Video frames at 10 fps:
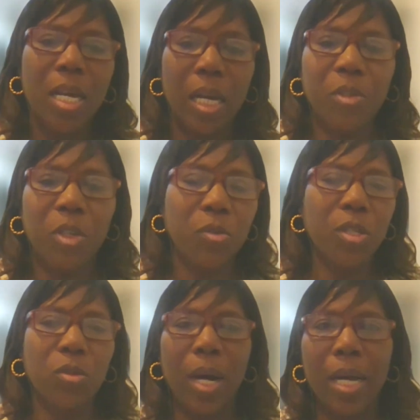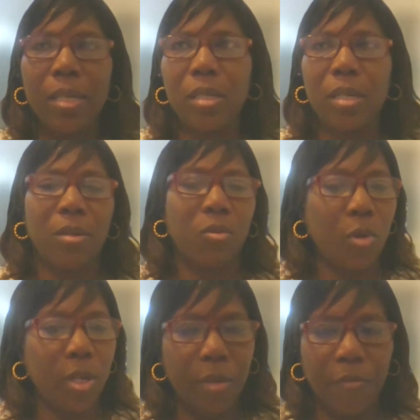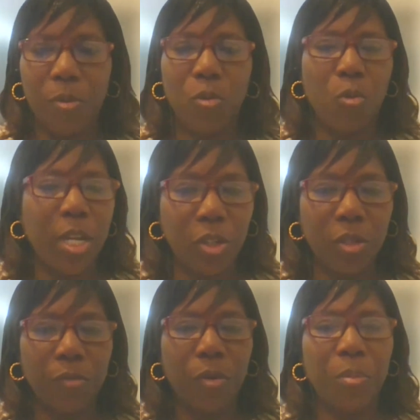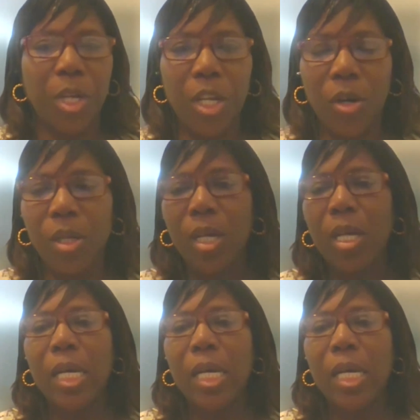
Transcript: I'm just going to ask a few questions from Gideon,